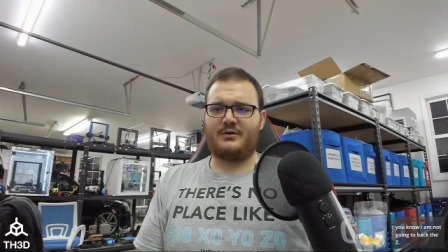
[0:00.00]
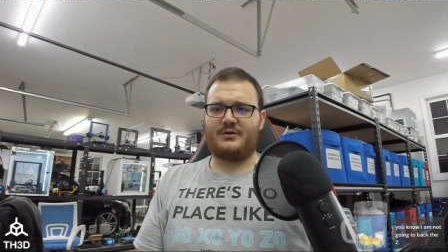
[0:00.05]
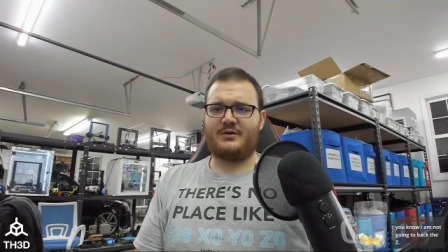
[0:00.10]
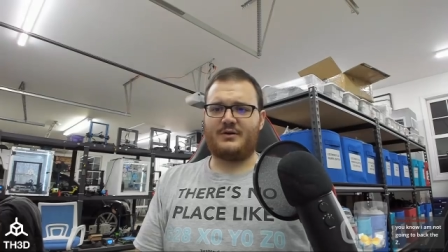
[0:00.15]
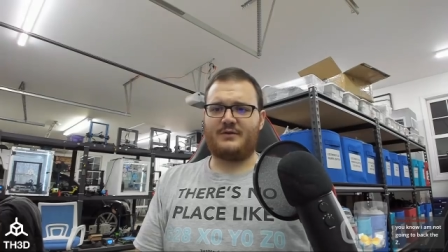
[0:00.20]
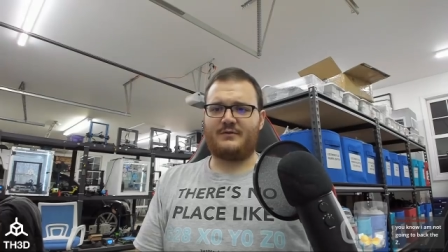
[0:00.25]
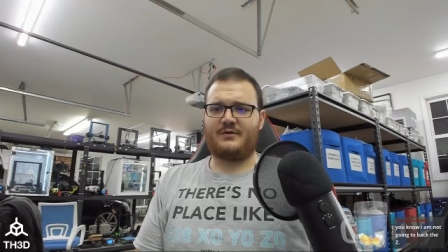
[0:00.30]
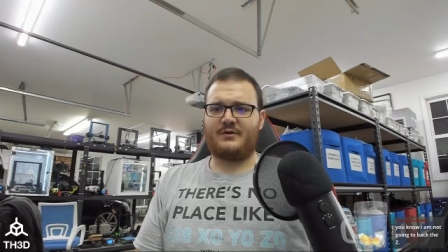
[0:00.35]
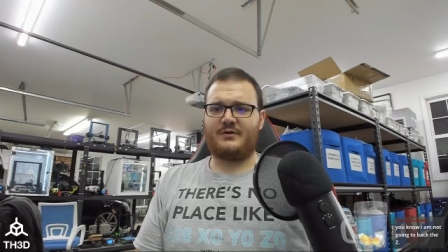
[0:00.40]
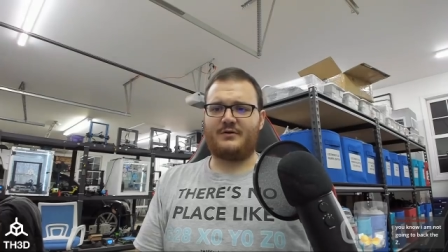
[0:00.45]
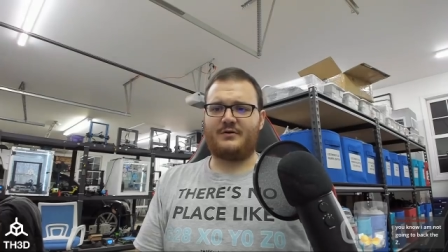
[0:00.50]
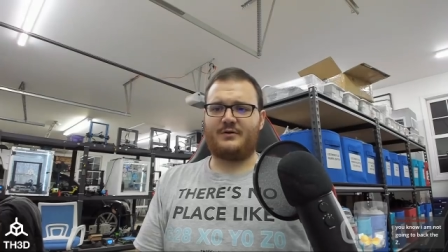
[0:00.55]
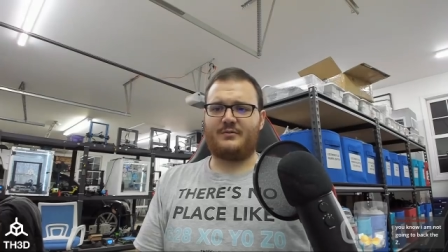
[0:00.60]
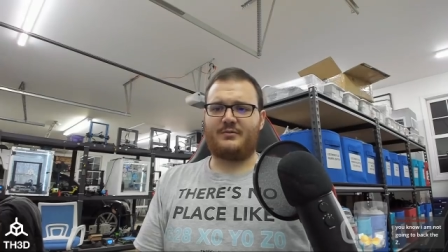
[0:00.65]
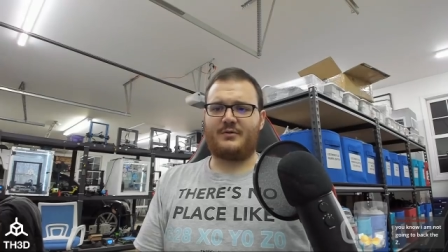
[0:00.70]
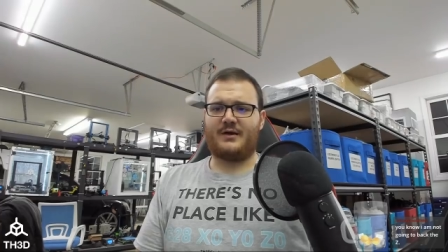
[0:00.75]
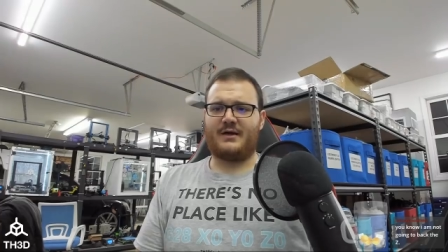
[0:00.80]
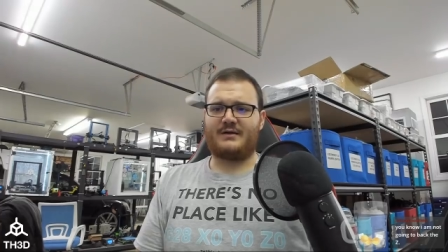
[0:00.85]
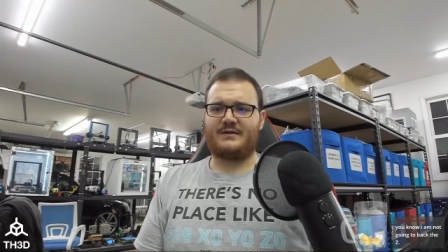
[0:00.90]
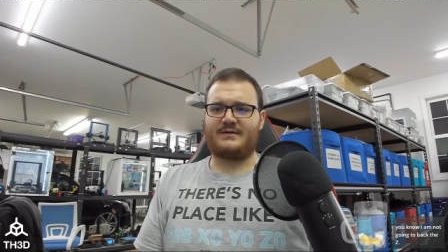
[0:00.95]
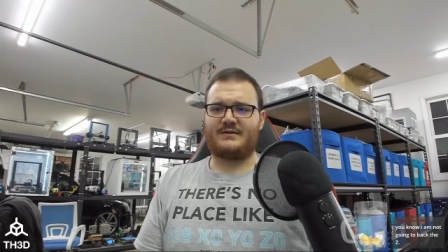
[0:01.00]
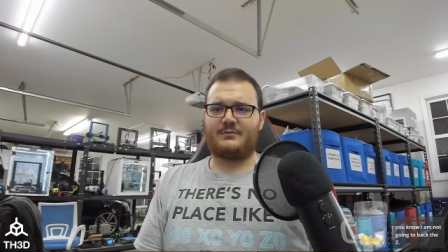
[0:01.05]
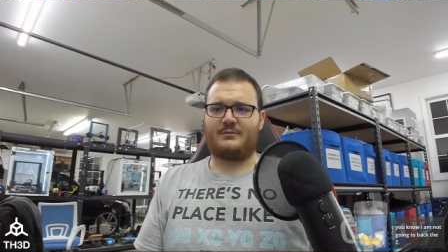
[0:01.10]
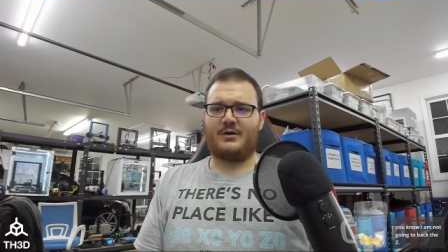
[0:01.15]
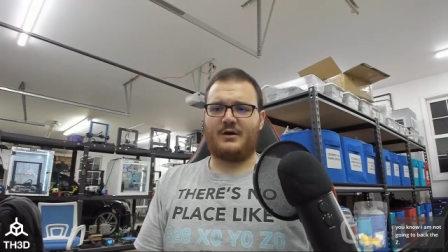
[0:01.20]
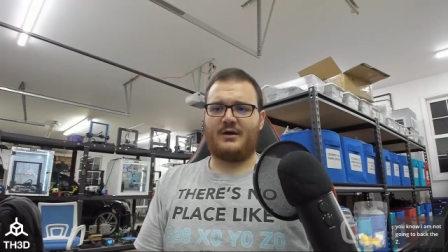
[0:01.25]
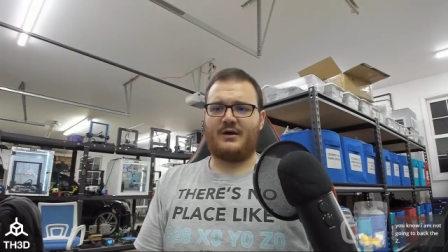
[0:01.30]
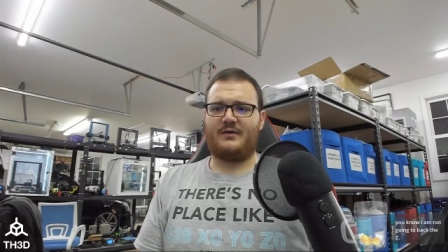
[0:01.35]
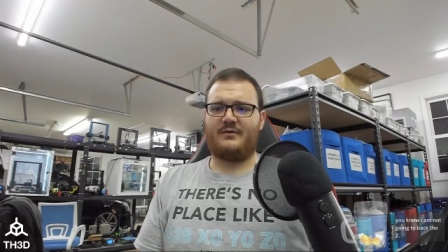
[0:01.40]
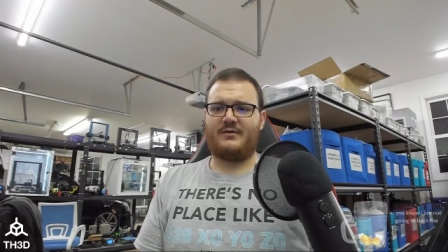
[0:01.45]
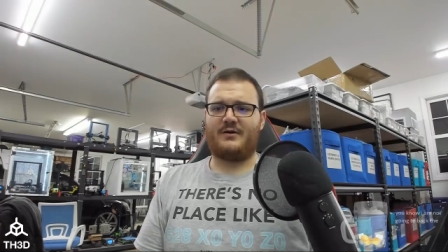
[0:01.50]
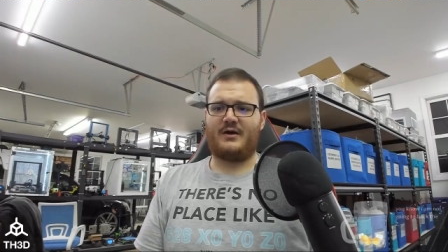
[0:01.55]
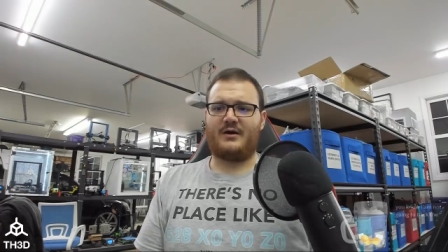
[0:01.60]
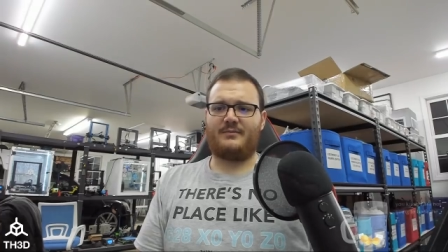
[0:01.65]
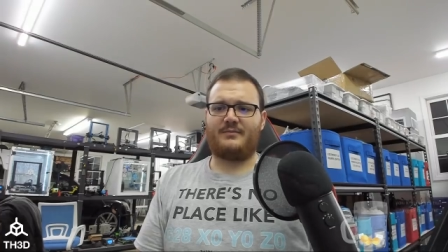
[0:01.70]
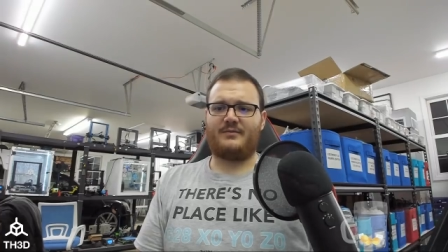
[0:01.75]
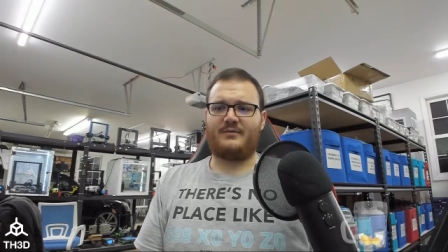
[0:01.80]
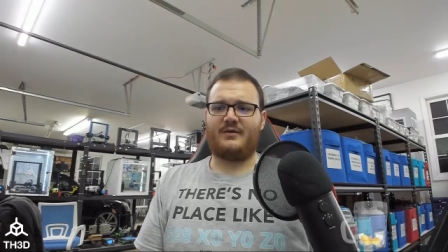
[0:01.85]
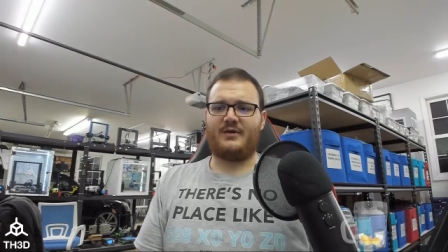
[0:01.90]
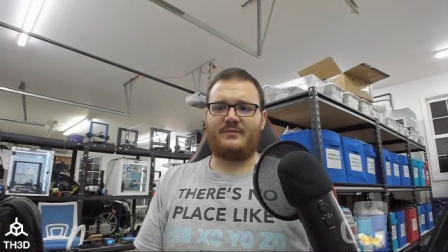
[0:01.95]
do you have to go through the process of wiring everything
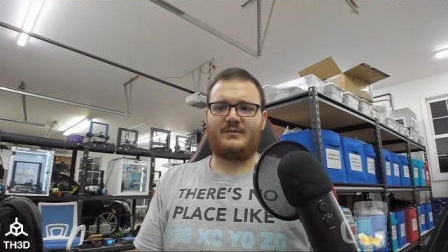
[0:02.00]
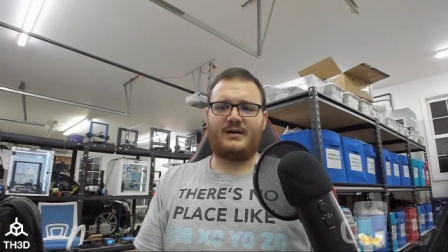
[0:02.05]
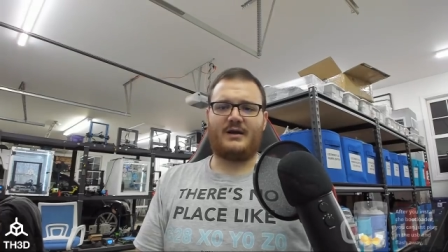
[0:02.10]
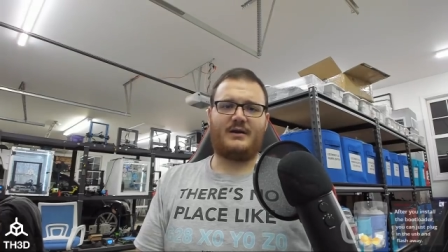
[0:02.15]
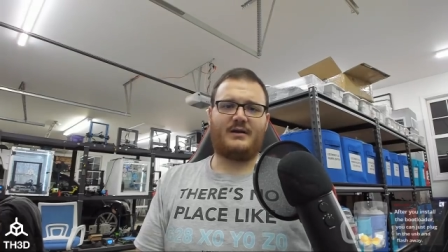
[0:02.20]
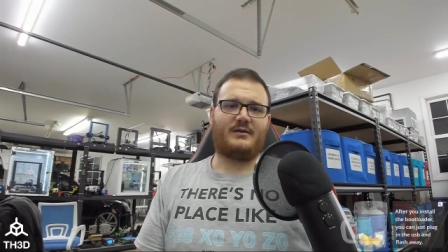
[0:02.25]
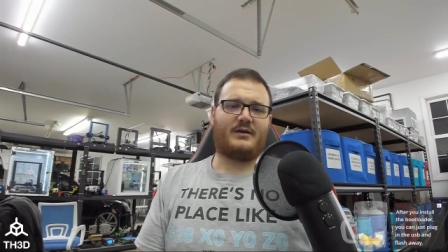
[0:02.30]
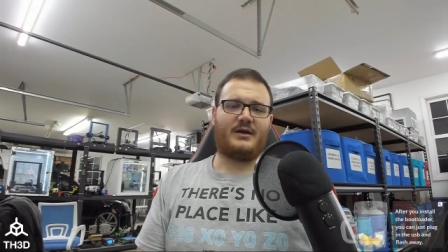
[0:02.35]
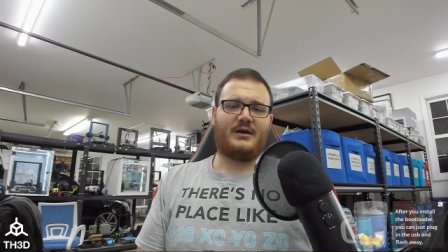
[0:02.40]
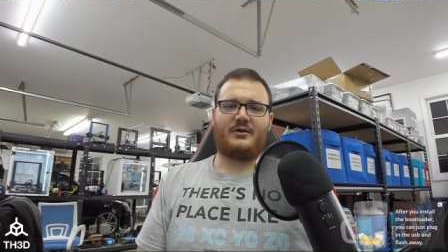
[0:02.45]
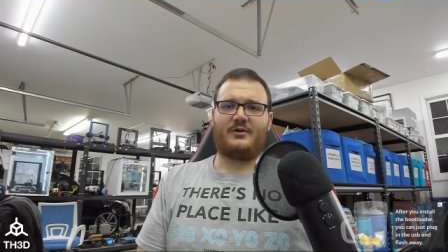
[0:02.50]
up to update it later?